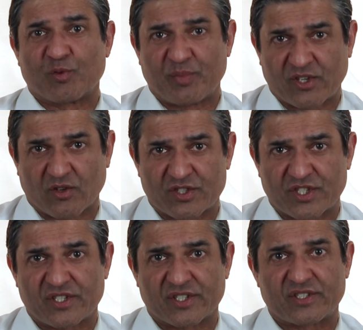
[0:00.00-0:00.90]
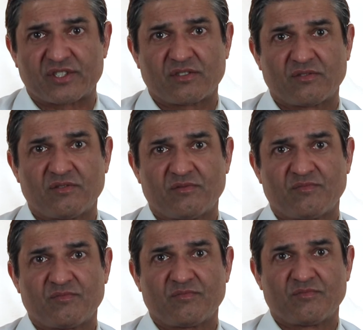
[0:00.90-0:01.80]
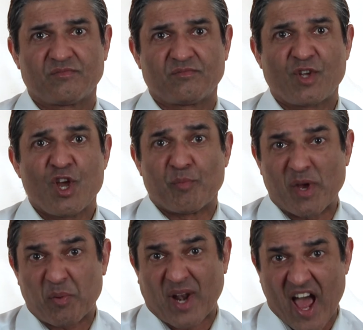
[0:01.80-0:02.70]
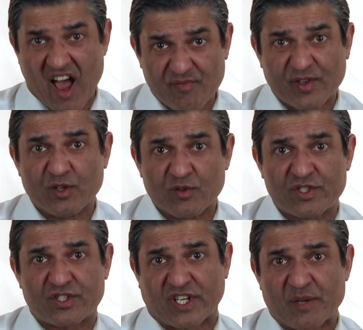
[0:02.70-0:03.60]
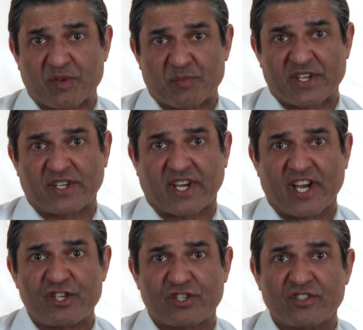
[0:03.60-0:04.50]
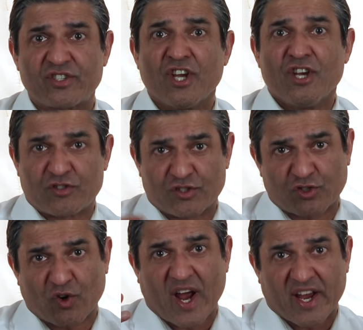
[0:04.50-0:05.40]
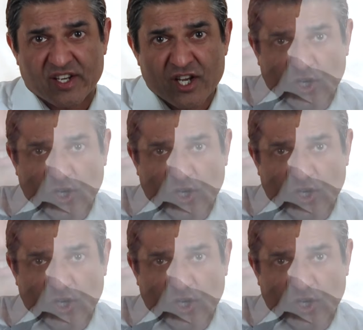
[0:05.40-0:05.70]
would be considered. People have used sleeping medications to try and